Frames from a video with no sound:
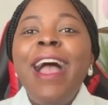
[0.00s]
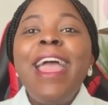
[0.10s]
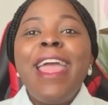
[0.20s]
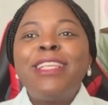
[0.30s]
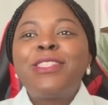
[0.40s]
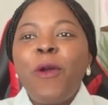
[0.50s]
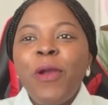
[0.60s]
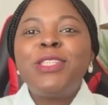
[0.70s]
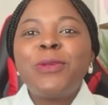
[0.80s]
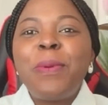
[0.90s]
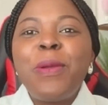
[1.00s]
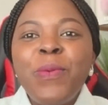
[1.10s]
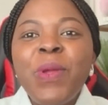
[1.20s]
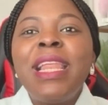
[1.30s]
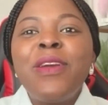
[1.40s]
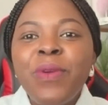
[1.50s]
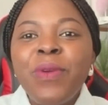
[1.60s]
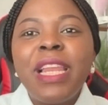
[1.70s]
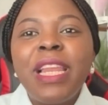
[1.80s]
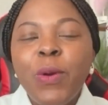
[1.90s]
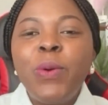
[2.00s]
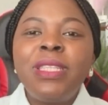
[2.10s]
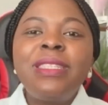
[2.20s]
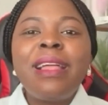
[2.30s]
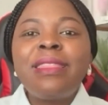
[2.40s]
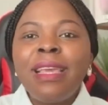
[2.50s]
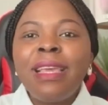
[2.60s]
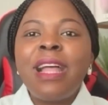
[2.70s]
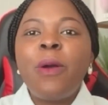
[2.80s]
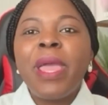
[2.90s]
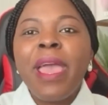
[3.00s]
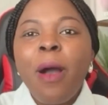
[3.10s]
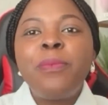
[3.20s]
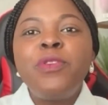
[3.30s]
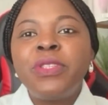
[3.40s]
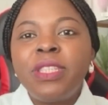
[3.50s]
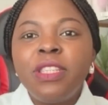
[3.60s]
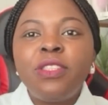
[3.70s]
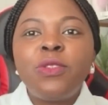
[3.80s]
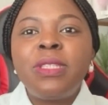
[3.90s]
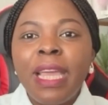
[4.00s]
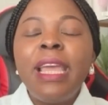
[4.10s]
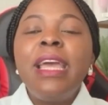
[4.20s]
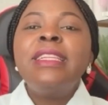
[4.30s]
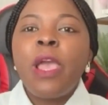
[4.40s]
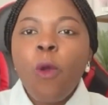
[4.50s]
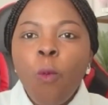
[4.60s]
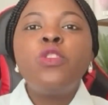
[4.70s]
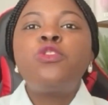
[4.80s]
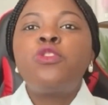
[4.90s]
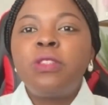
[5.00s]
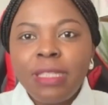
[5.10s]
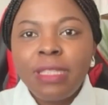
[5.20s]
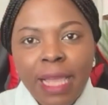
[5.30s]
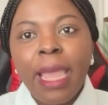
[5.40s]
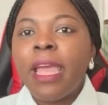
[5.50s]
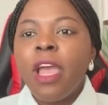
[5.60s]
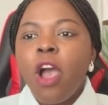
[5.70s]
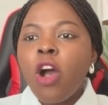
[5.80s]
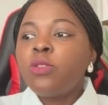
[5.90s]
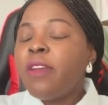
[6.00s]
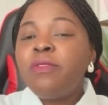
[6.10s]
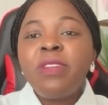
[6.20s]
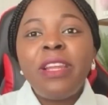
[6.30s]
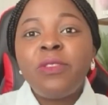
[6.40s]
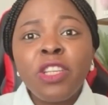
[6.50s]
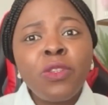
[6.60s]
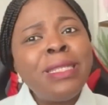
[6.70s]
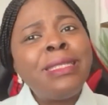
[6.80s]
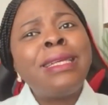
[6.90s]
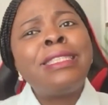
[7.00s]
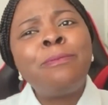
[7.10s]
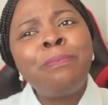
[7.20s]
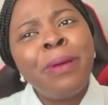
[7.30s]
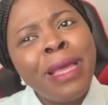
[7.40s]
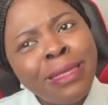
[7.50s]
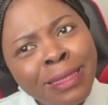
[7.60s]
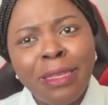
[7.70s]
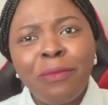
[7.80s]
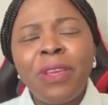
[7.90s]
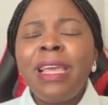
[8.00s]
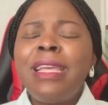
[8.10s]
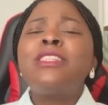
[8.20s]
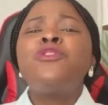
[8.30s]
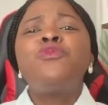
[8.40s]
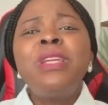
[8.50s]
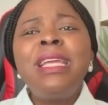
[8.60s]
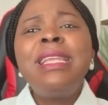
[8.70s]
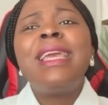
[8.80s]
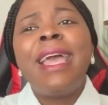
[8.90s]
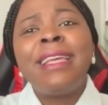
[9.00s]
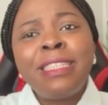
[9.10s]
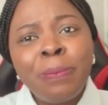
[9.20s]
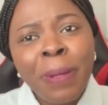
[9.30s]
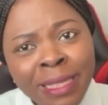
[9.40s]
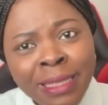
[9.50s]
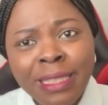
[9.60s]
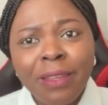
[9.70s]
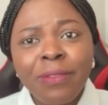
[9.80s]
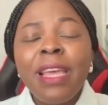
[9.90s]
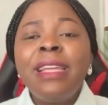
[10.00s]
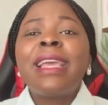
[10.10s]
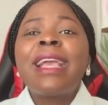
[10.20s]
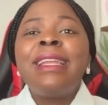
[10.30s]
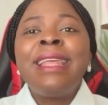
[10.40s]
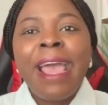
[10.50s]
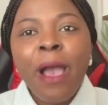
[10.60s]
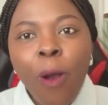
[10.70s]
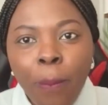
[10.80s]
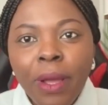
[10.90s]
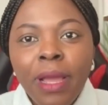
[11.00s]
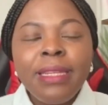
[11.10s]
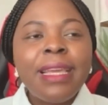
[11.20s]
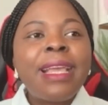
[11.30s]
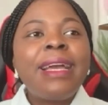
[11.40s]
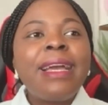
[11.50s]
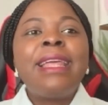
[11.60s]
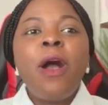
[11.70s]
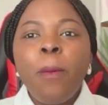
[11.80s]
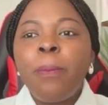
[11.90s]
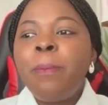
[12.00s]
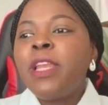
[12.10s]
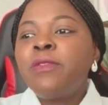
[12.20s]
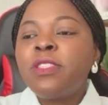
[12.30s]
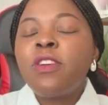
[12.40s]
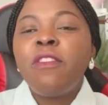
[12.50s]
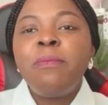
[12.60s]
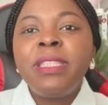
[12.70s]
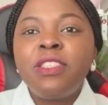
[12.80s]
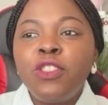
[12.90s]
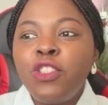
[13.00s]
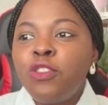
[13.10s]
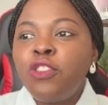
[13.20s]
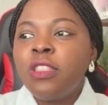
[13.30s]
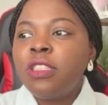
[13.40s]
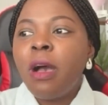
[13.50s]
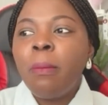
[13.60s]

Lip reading: is going to be really, really good. These are things that will help nurses to say they want to stay. Also, even education is expensive. It is really expensive. expensive. They can help. They can help. Many of these government institutions,